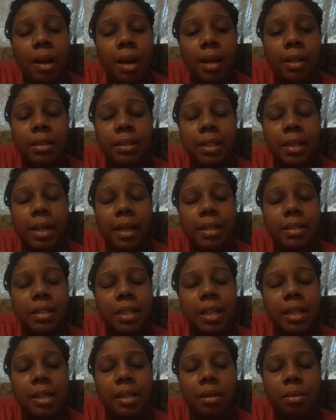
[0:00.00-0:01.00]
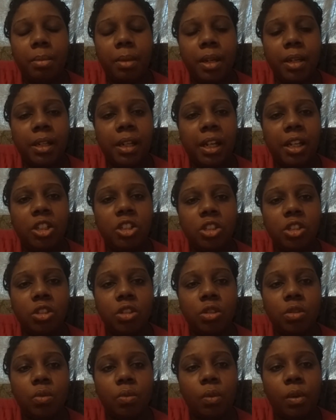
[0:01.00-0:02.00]
I did not take any
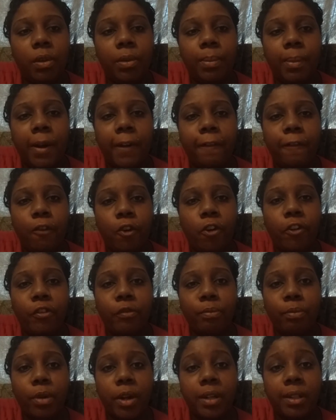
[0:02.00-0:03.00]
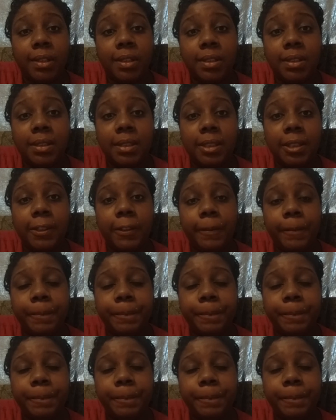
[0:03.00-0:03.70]
medications with my fourth pregnancy.